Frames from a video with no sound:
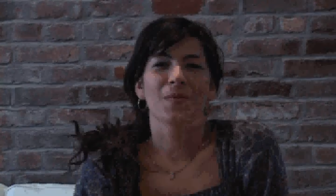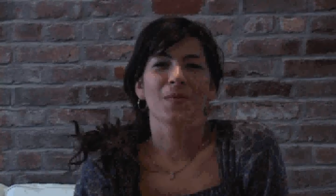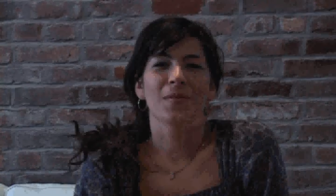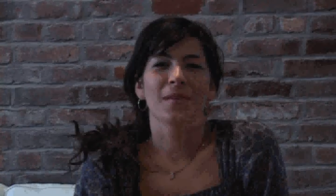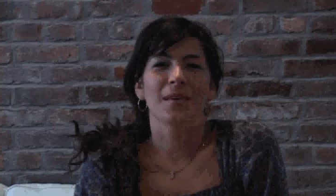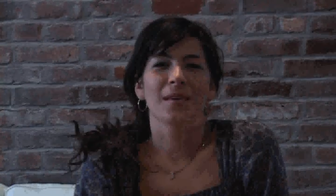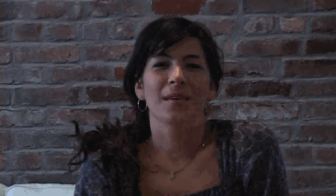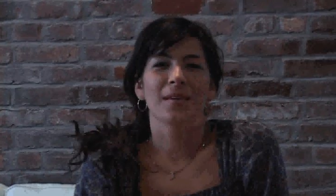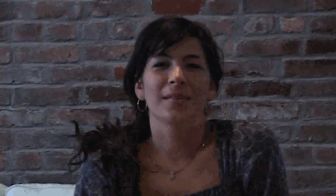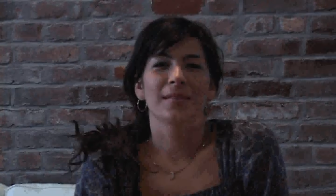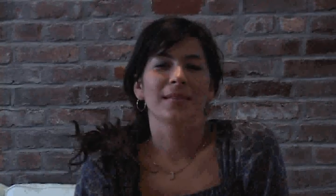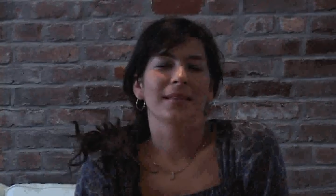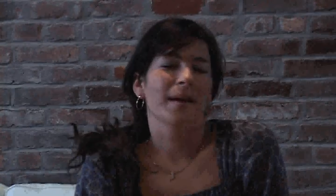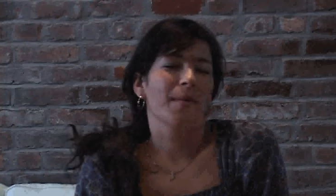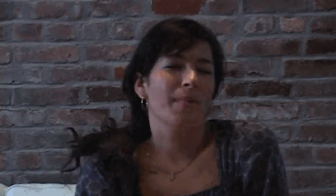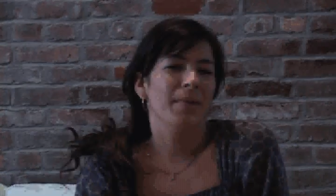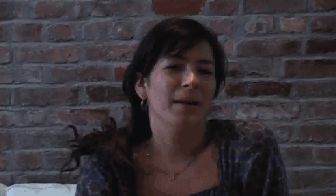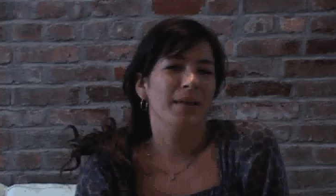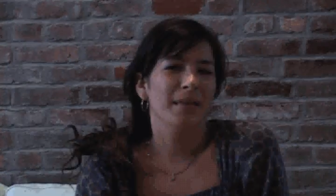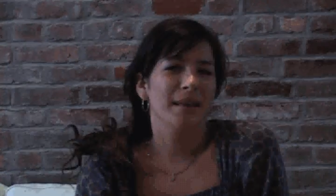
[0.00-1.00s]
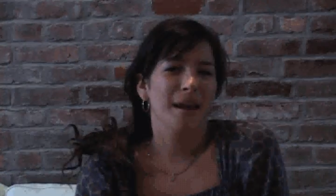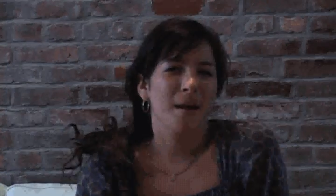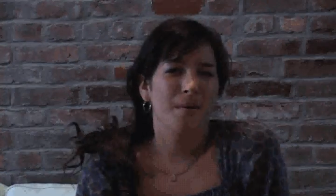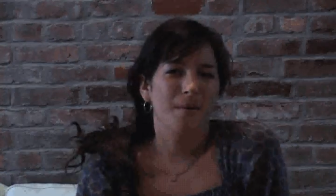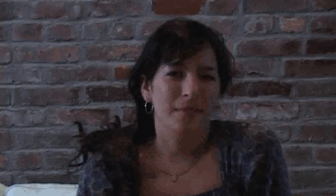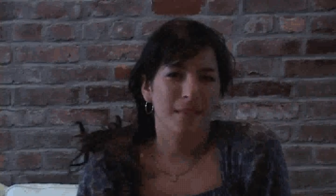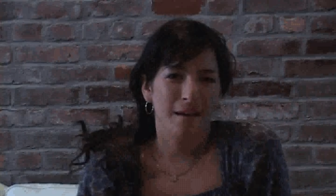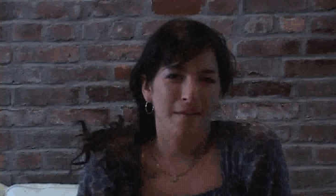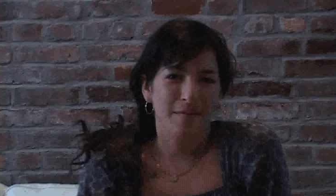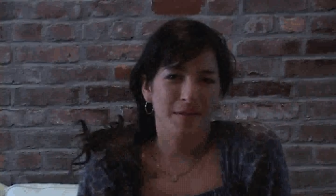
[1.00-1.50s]
The celebrity that I
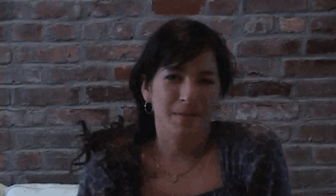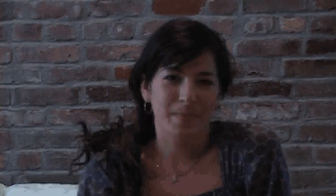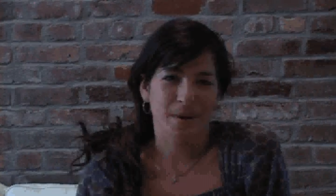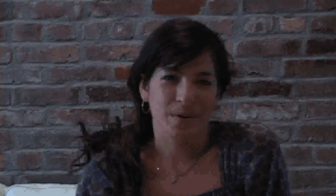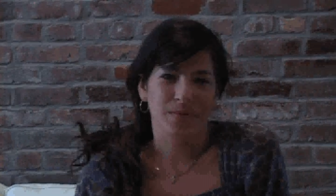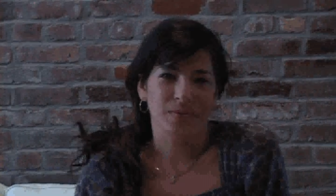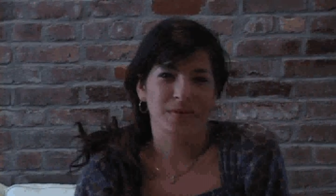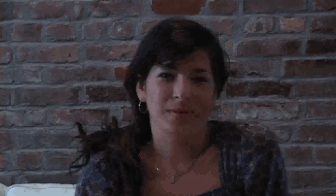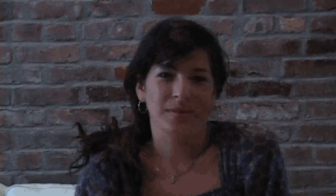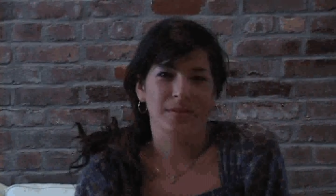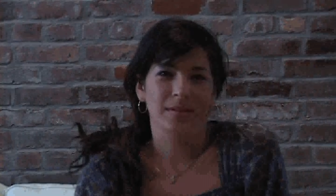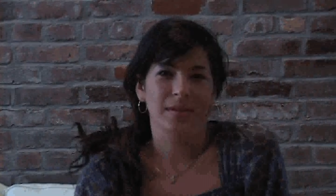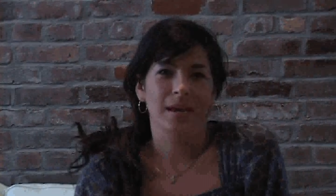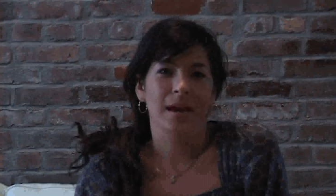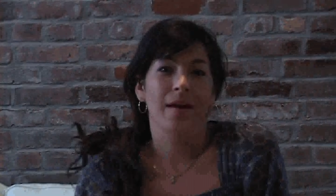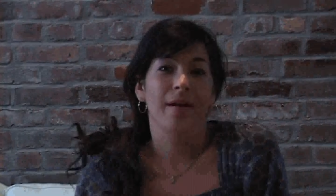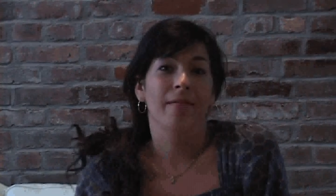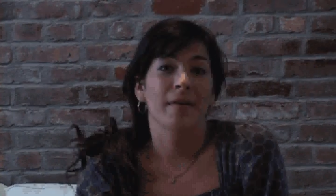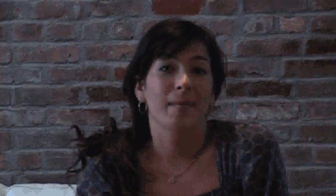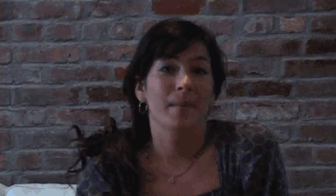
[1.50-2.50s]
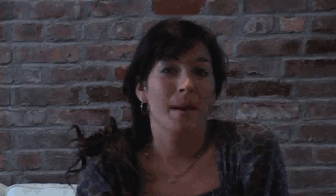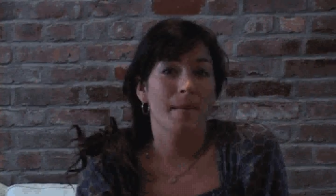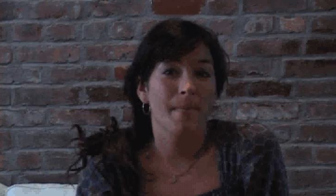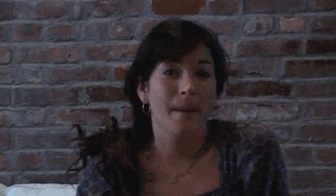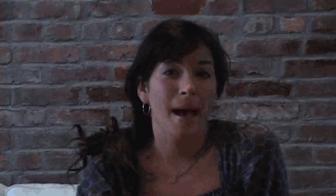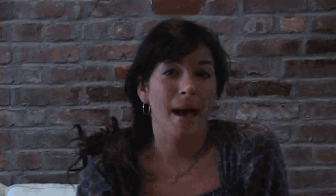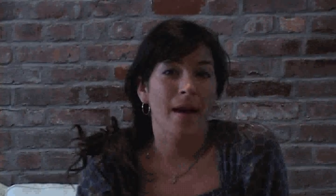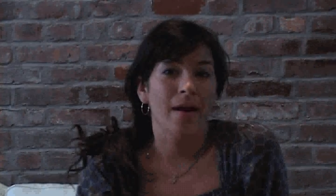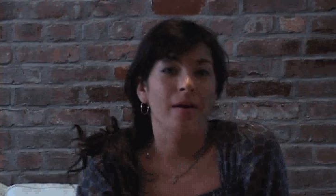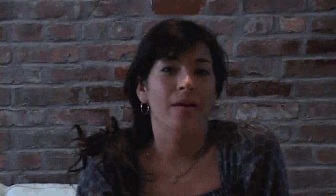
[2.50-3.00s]
would love to most carry around my
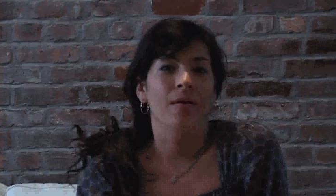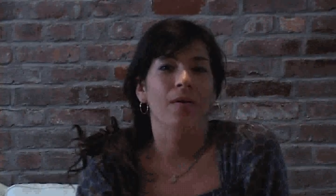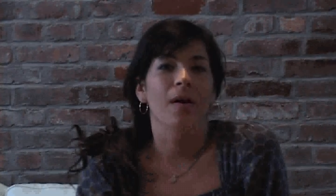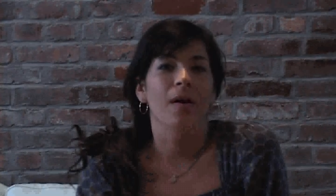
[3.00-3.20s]
bag